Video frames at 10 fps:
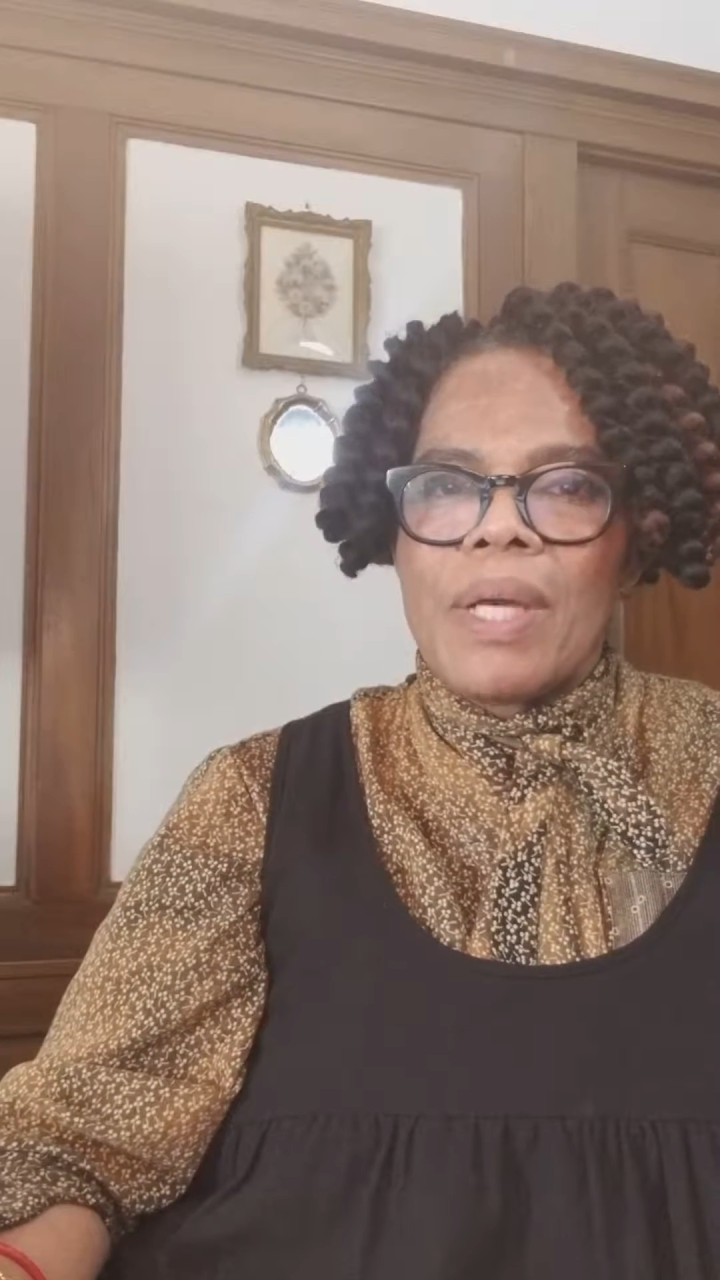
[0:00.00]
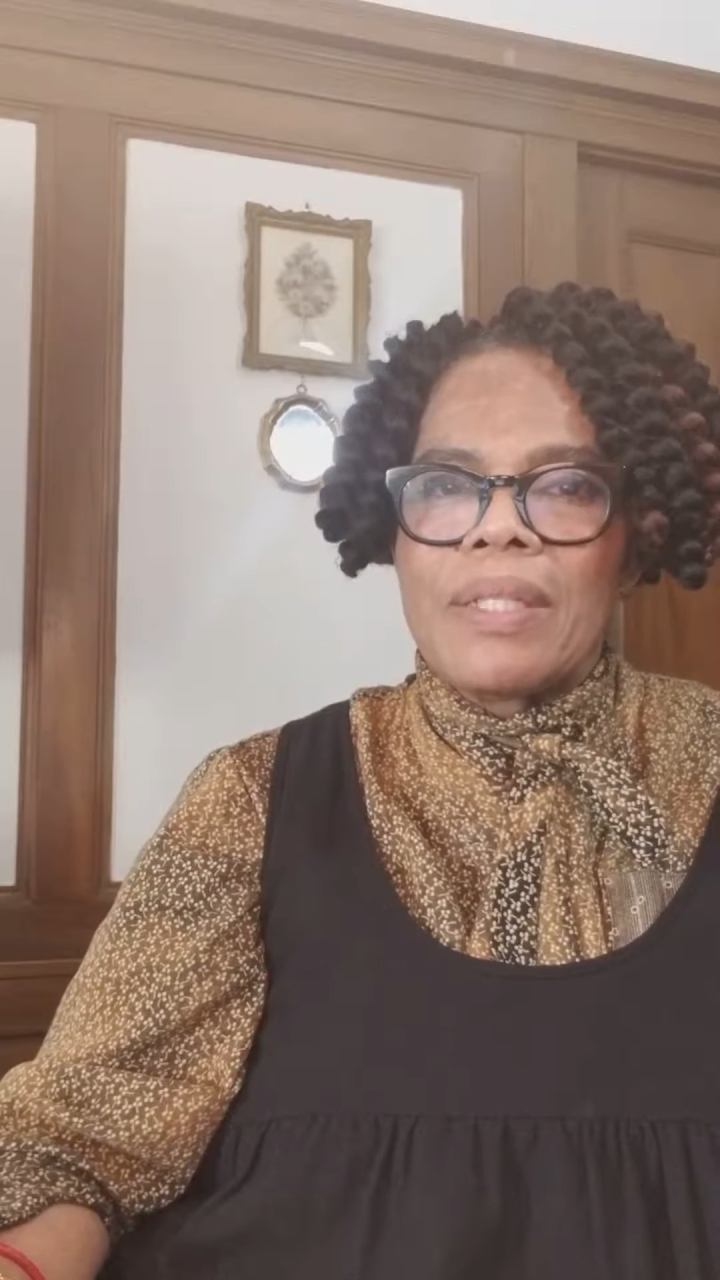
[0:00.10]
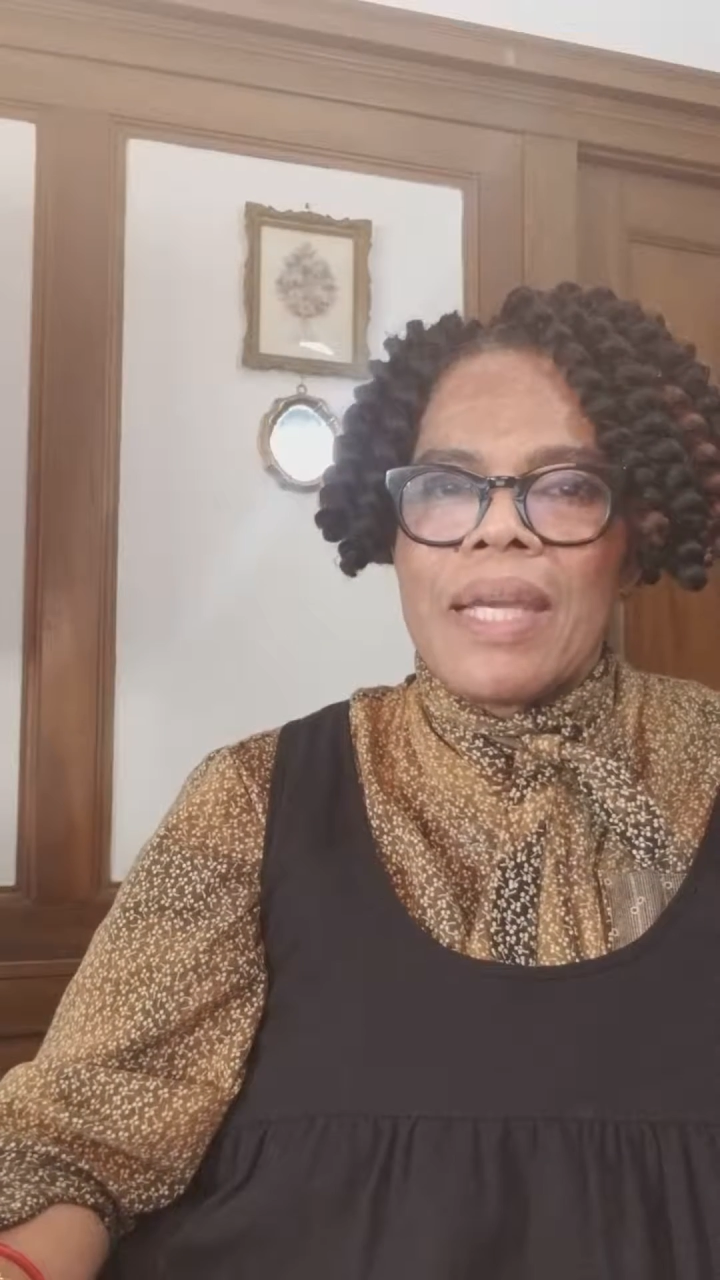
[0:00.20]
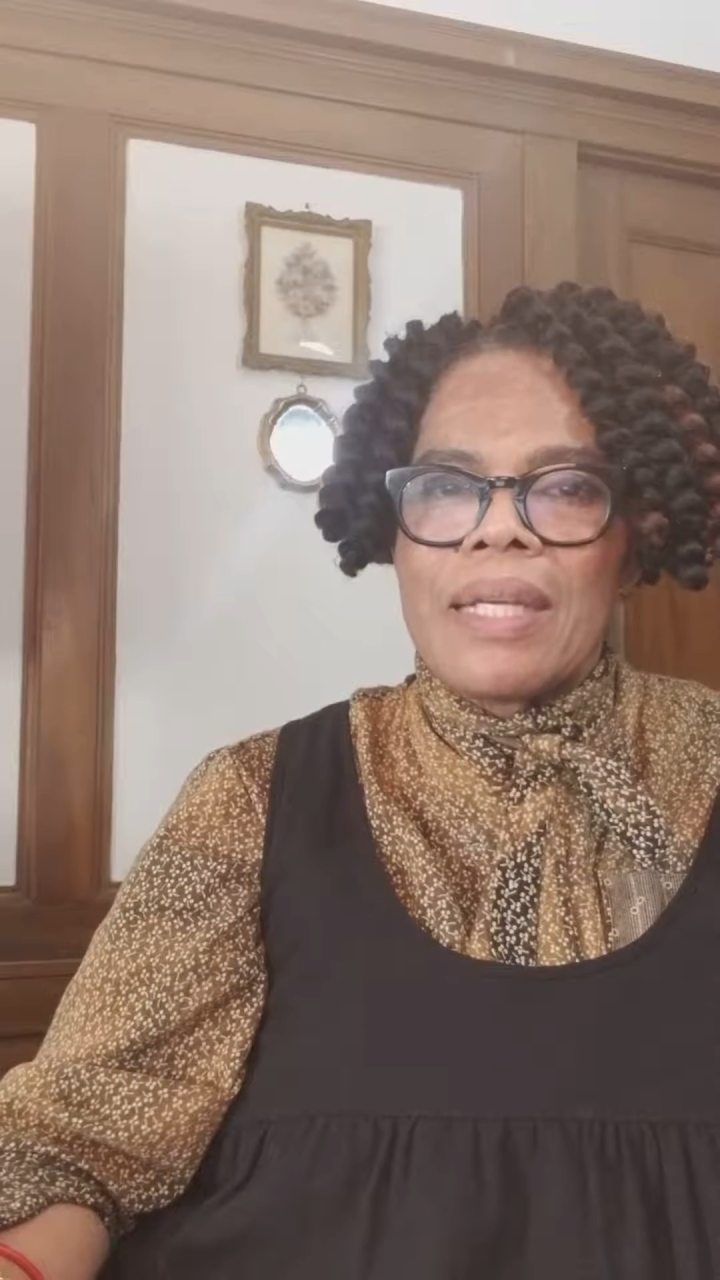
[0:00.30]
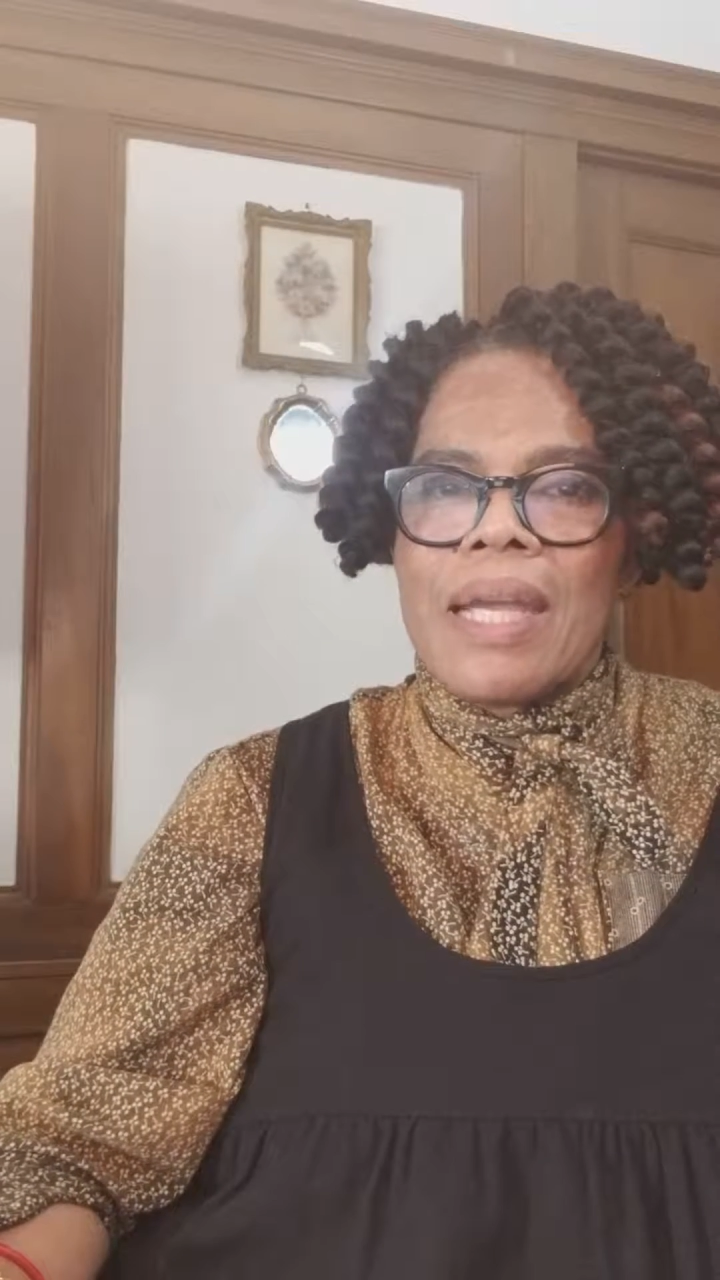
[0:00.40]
one day